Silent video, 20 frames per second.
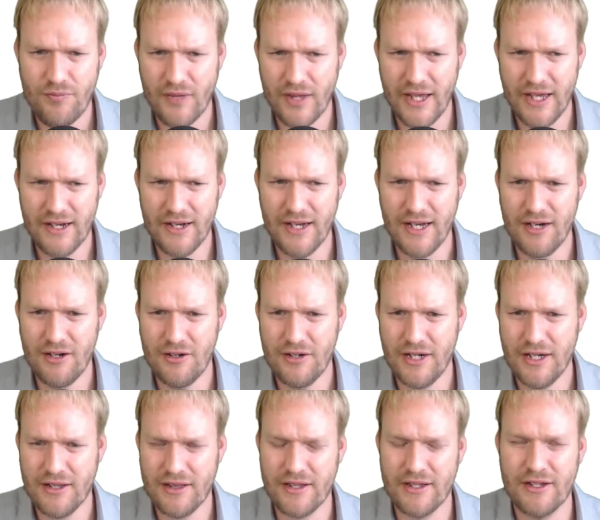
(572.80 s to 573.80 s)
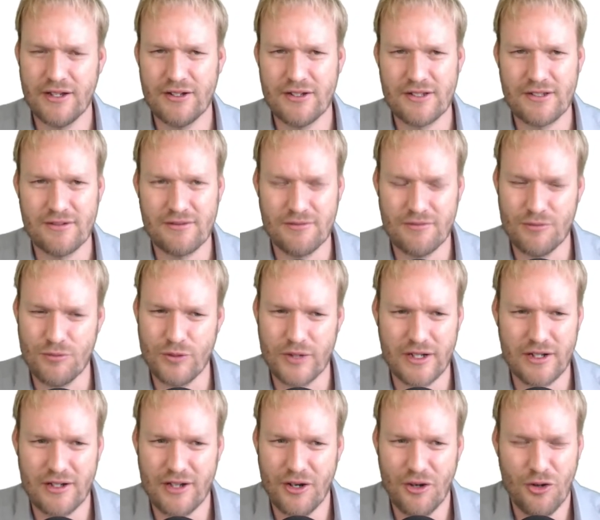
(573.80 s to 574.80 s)
And now I think we're
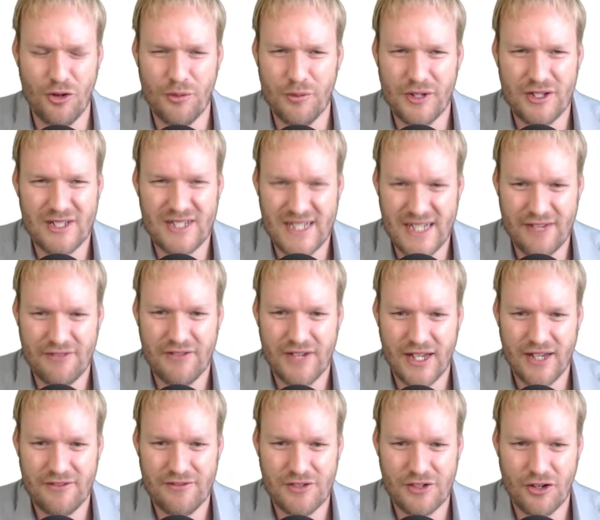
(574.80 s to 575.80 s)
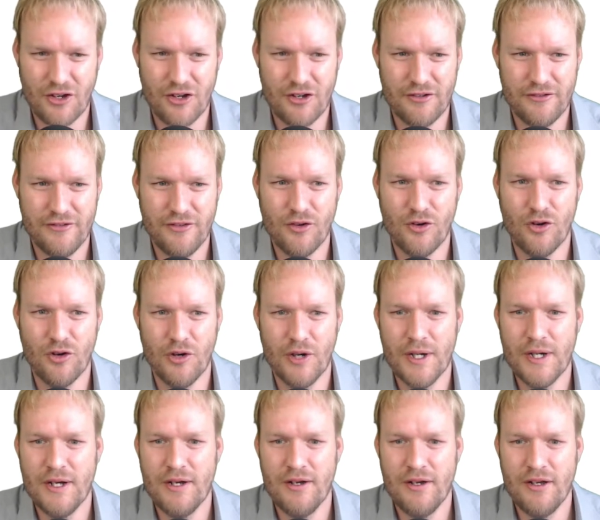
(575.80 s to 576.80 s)
going to almost definitely have to go for
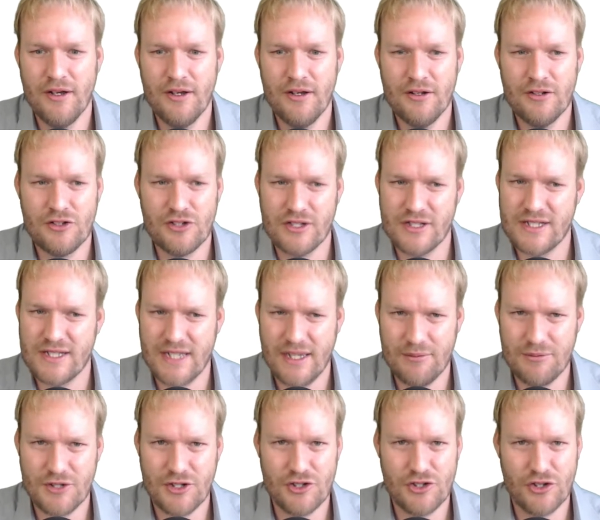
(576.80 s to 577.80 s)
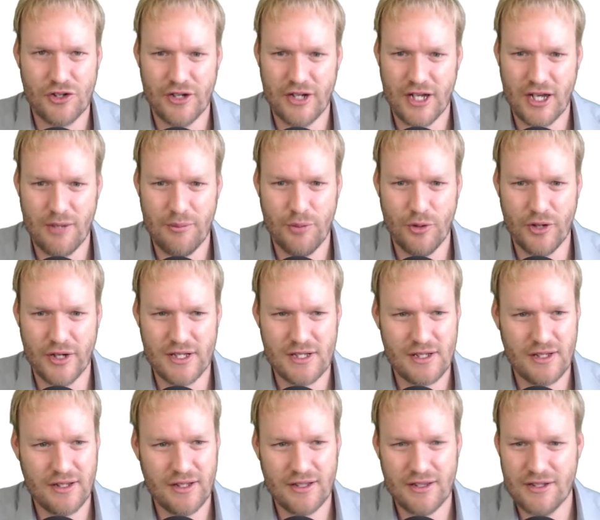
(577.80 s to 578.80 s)
just substituting a point. I
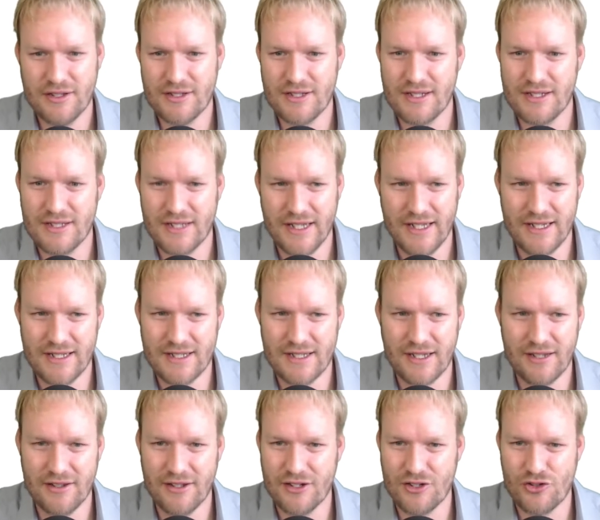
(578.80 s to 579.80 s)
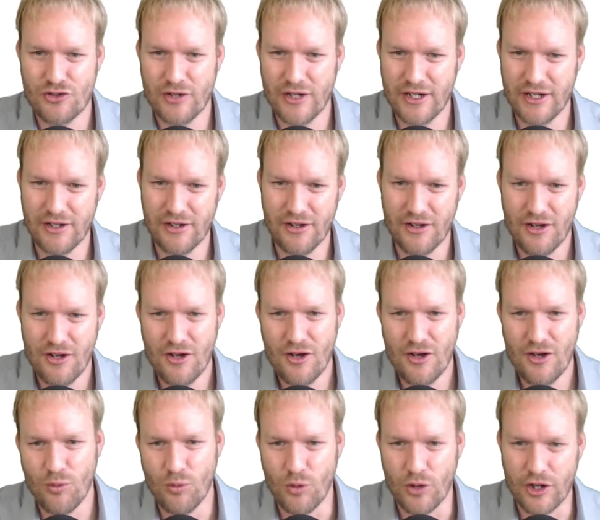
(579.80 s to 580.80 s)
think this is easier than trying to
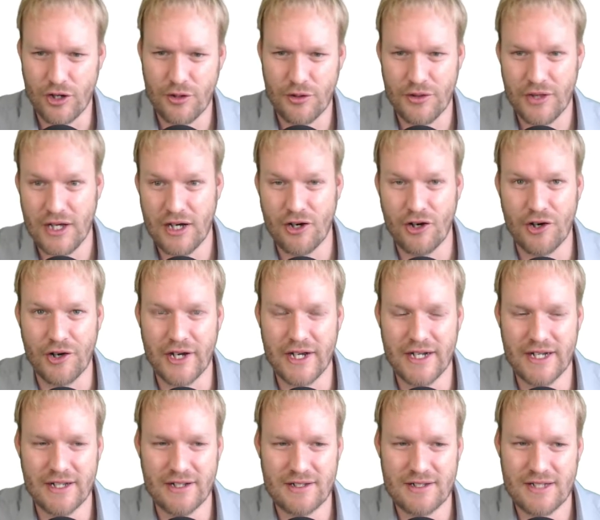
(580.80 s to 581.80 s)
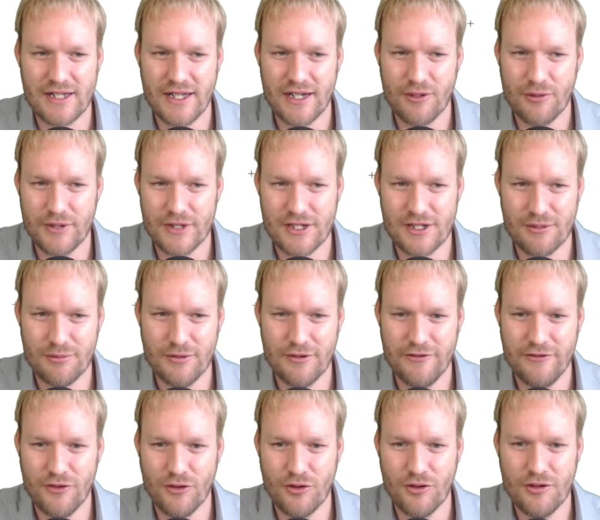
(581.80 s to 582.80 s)
work with our gradients like we did
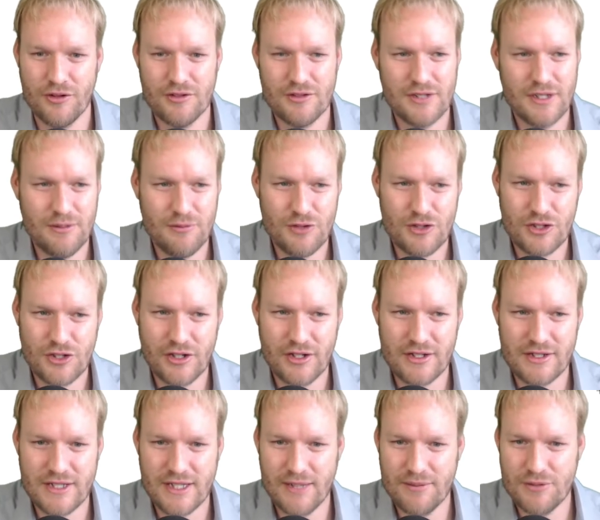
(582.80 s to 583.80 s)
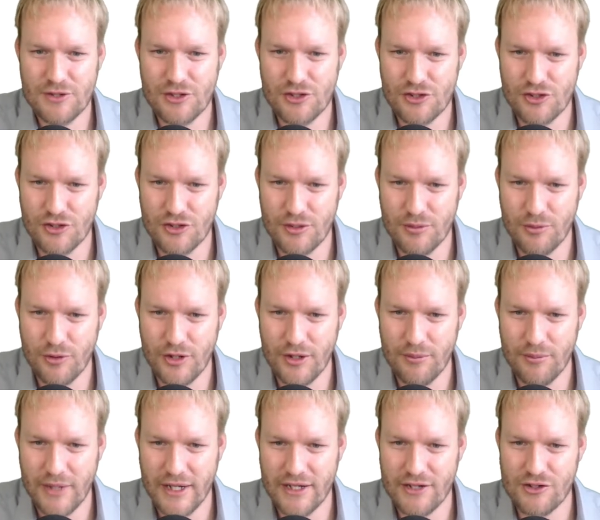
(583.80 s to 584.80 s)
before. I'm just going to substitute the point
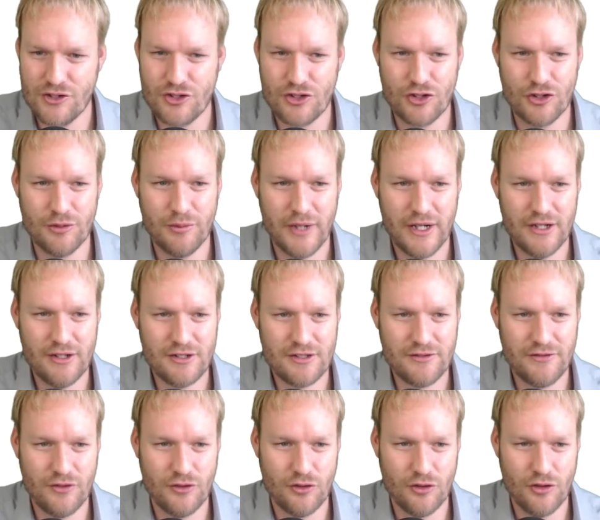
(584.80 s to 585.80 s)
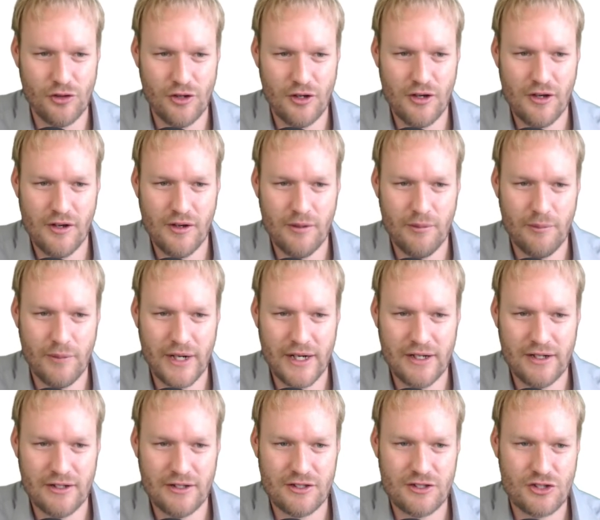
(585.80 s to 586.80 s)
-2, -4,
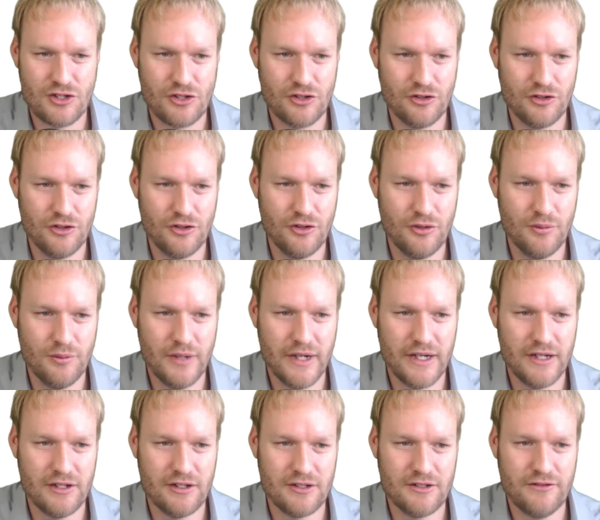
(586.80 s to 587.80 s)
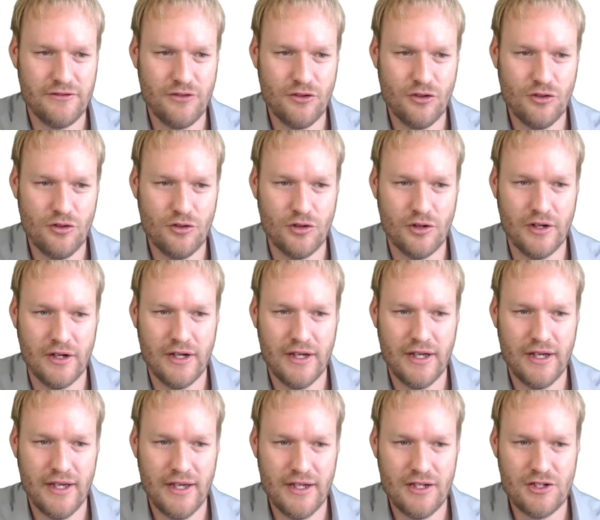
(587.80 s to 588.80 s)
-2, -4
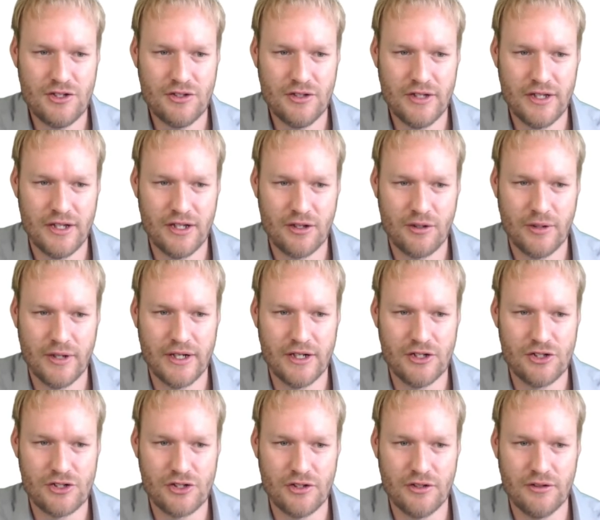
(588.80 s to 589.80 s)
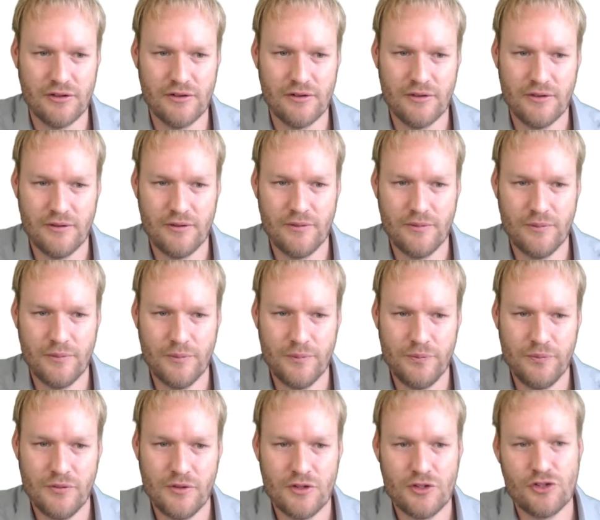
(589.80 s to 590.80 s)
into the equation
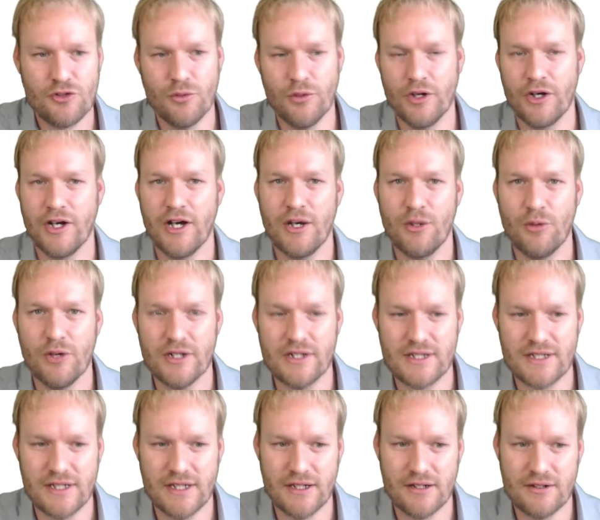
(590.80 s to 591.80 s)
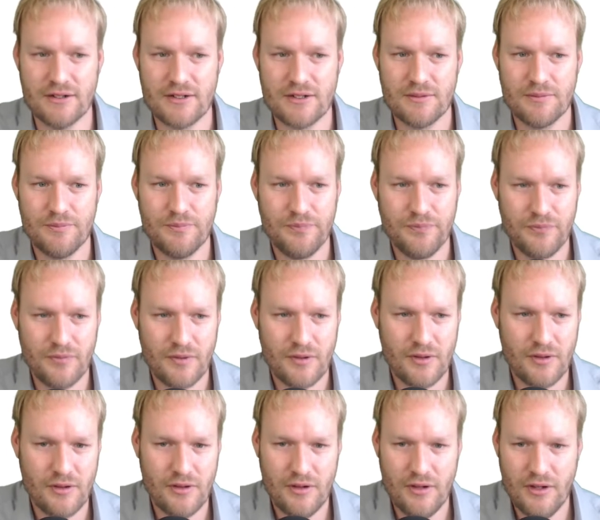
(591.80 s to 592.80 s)
to work out what c is.
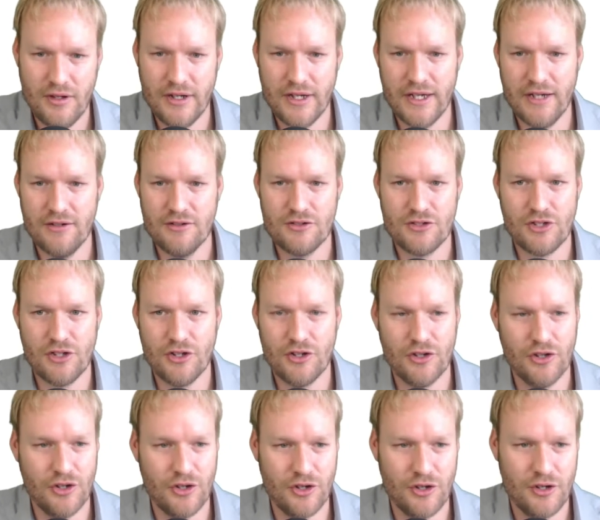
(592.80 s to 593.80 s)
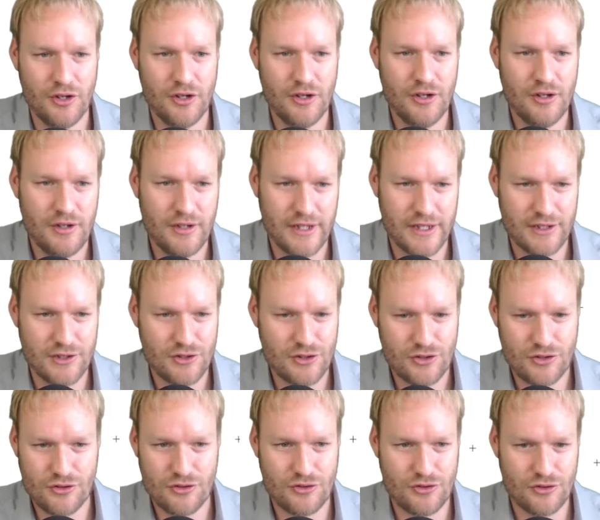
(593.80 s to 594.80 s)
Okay, so
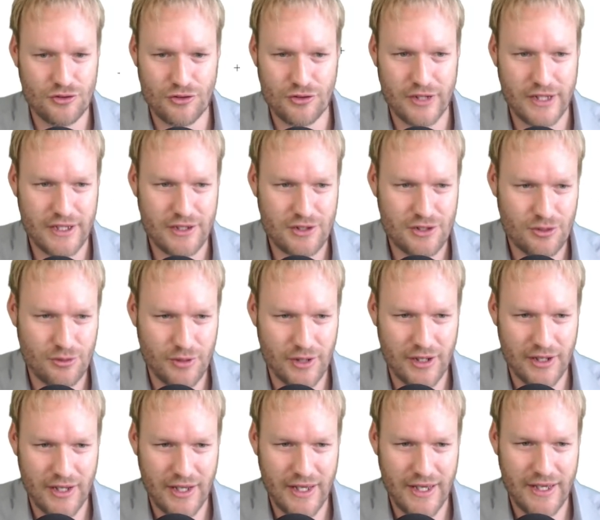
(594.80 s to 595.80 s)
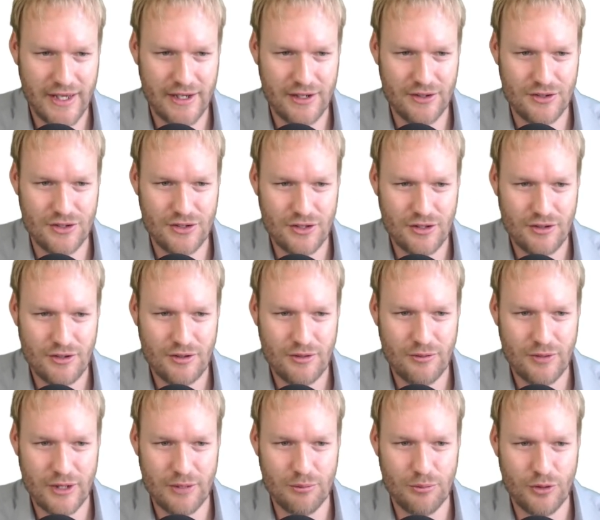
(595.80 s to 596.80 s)
let's do that. So we're going to add
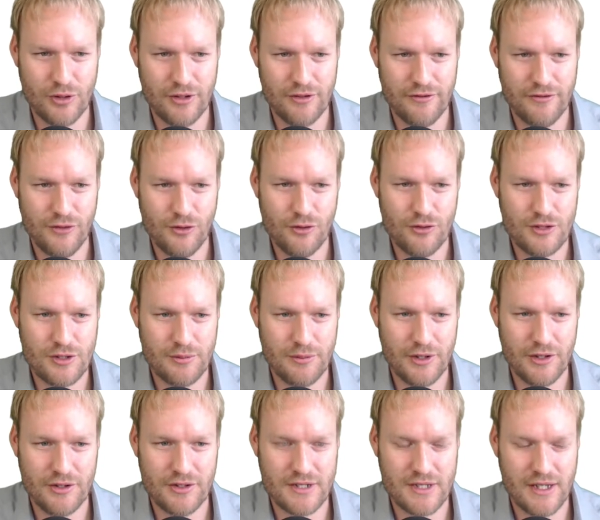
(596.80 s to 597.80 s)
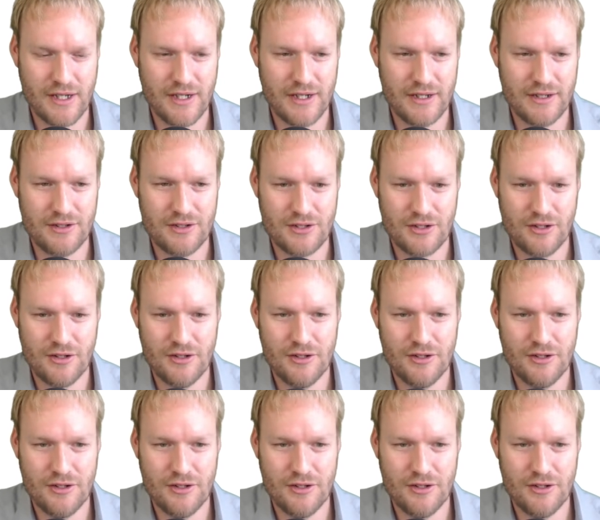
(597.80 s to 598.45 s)
1.4 to both sides.